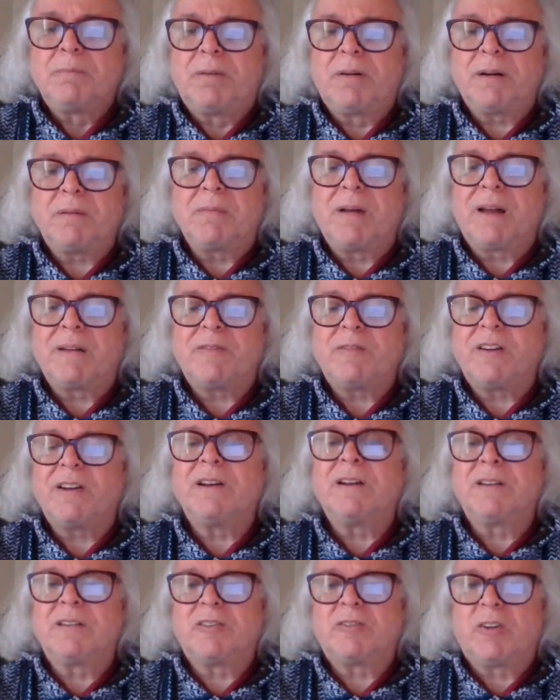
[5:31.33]
put my
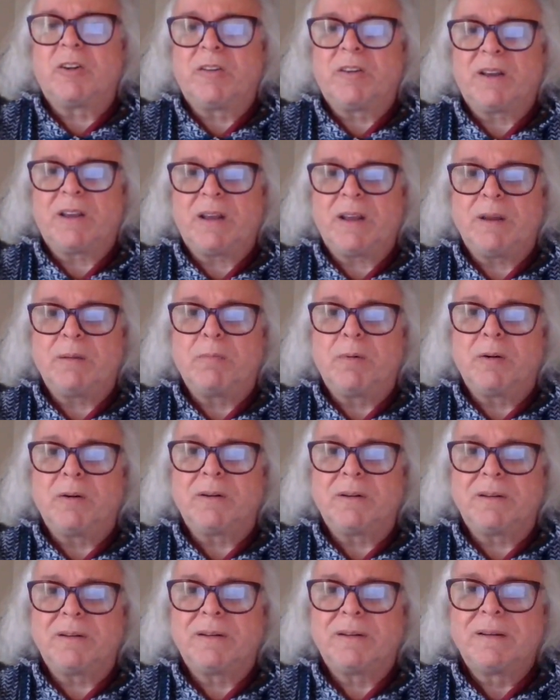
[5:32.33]
fingers to the
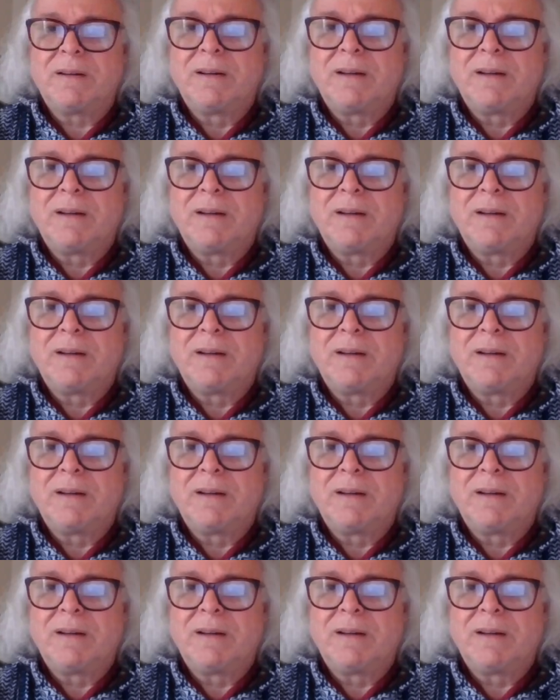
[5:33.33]
keyboard,